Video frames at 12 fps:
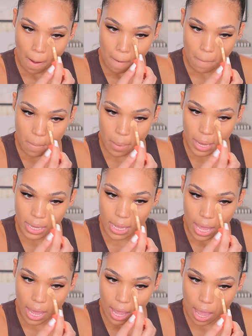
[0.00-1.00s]
but
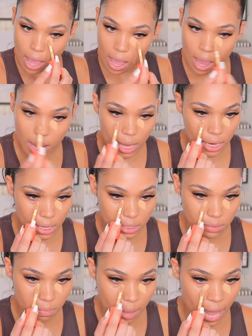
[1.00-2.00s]
yet it is
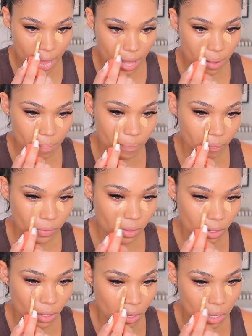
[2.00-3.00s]
matte,
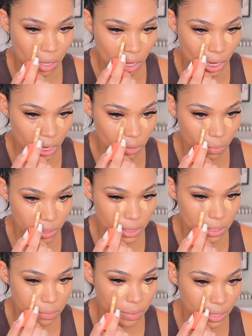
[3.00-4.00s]
and with
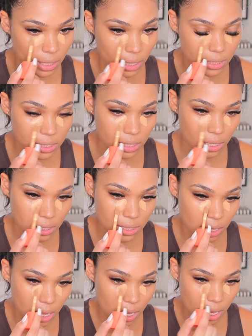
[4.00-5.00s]
this being like a skin
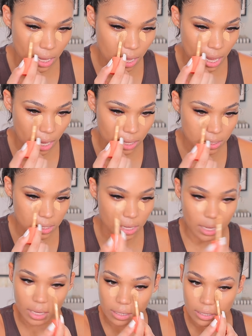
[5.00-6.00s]
tint, it can
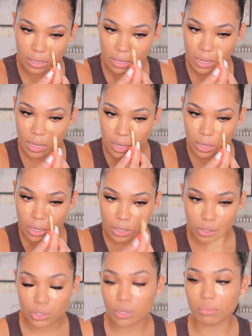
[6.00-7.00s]
tend
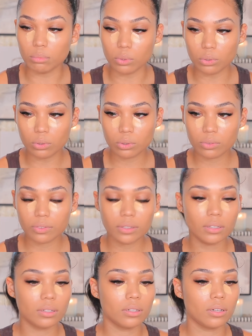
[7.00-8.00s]
to move.
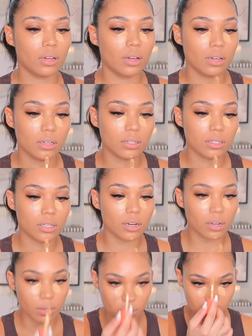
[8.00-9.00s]

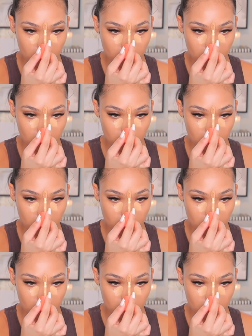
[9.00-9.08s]
So